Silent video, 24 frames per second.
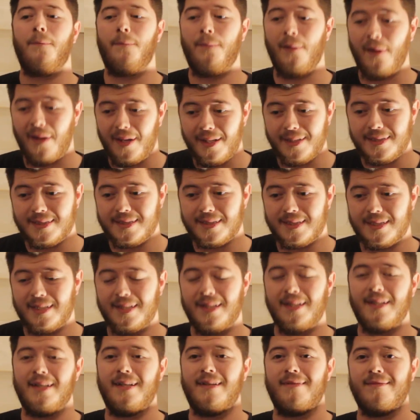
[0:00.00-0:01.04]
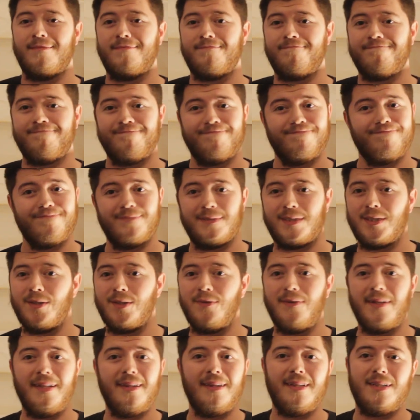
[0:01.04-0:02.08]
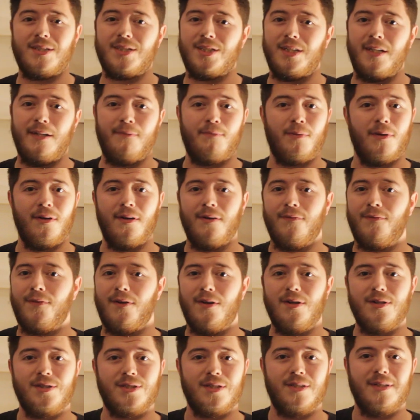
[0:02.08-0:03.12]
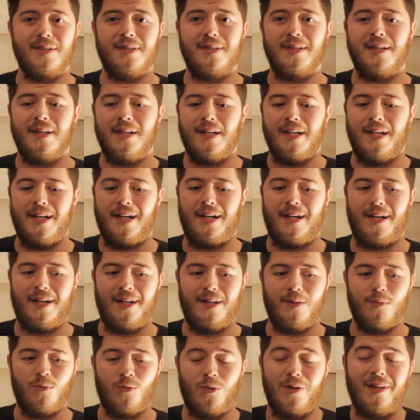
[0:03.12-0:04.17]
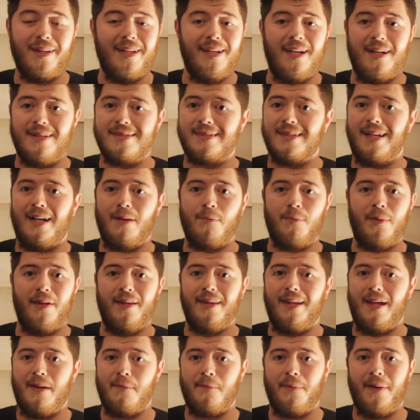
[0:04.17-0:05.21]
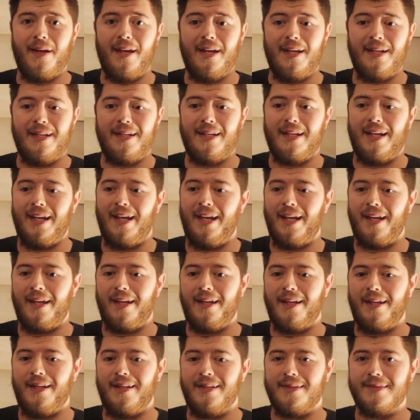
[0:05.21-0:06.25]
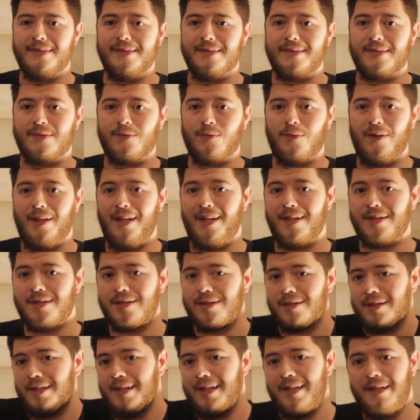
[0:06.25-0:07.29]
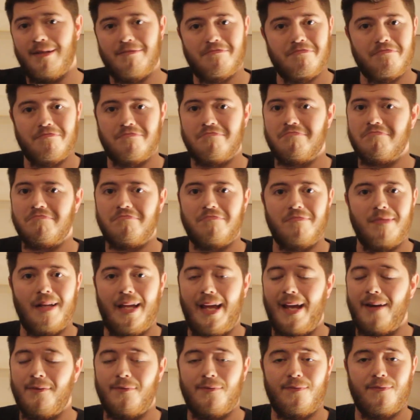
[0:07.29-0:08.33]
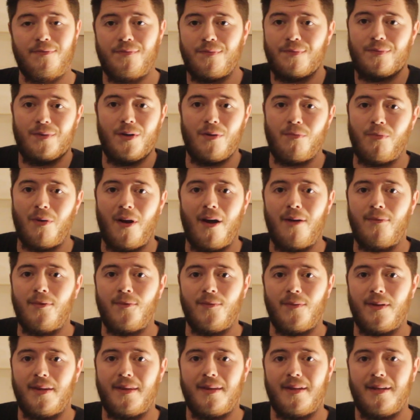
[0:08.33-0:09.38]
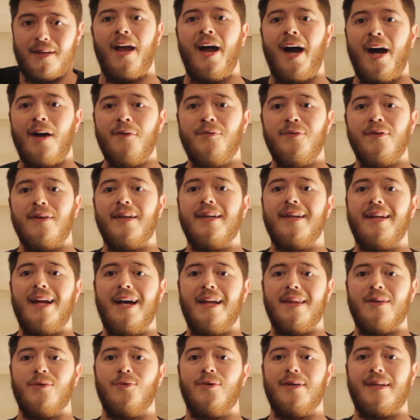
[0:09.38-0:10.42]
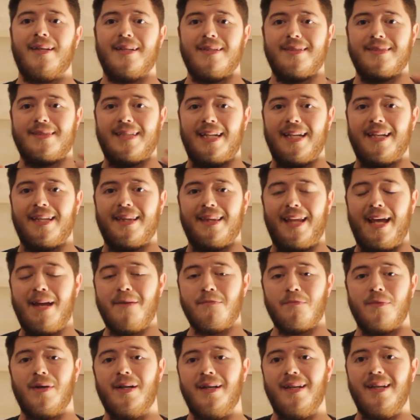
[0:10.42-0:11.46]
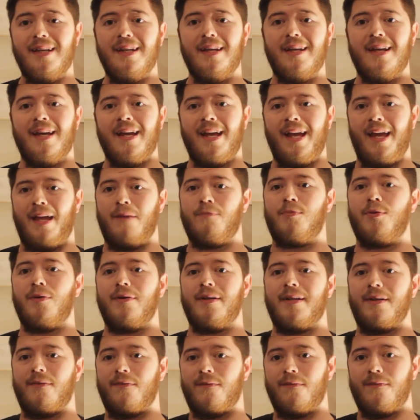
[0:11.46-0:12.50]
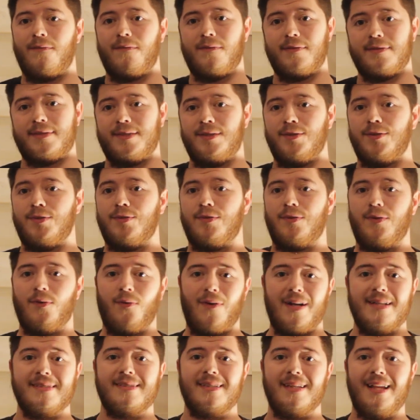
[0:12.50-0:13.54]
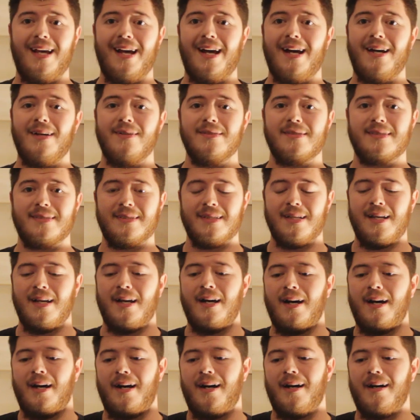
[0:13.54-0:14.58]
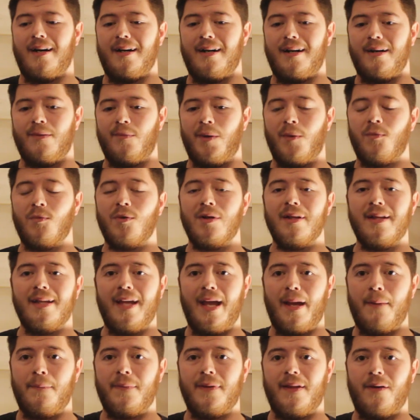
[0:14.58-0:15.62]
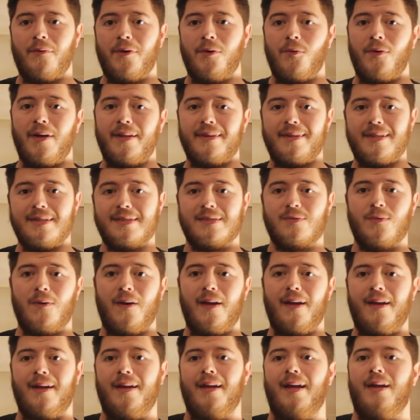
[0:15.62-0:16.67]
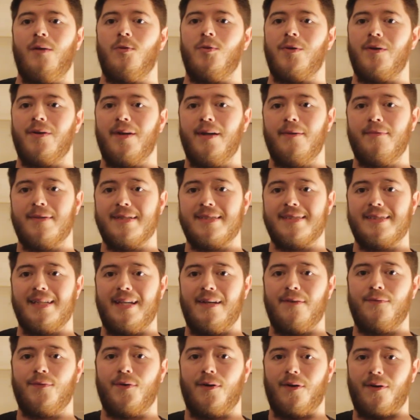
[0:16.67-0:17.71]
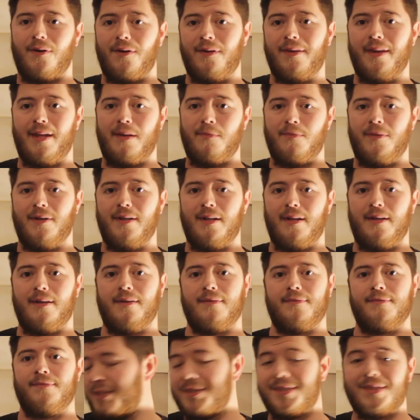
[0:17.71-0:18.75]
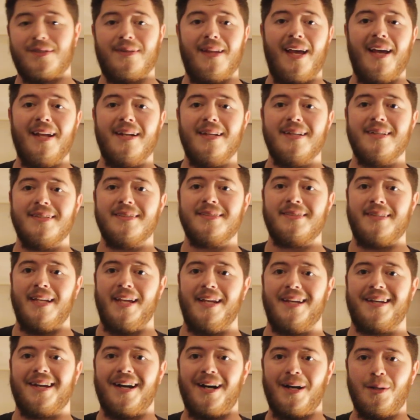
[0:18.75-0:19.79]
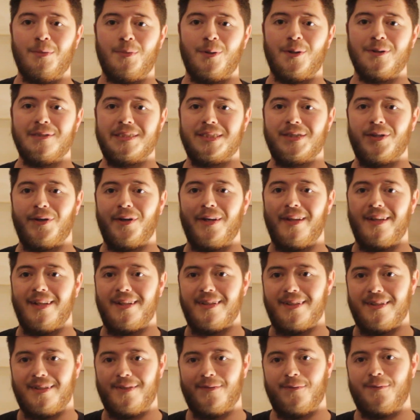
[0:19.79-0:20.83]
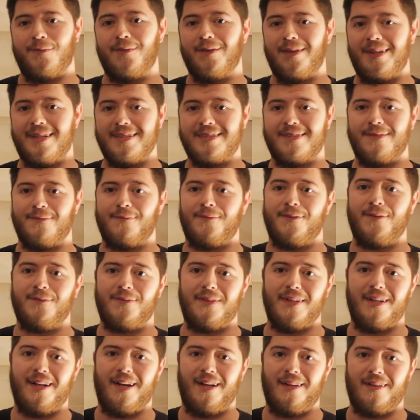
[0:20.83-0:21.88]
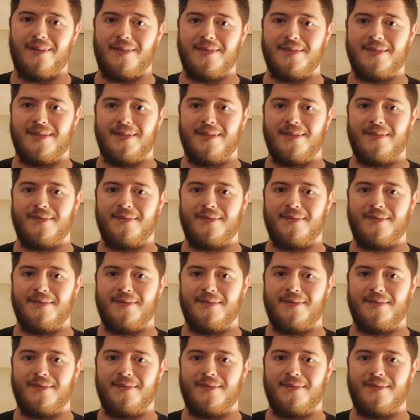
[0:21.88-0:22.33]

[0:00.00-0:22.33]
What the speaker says: but doing the cheaper version really has not been that bad, and we actually have no problem with it. I feel like now that we can take that money and put it to the rest of the house, I'm really happy that we went this way and we were able to save all that money. So that is a compost toilet for less than $50.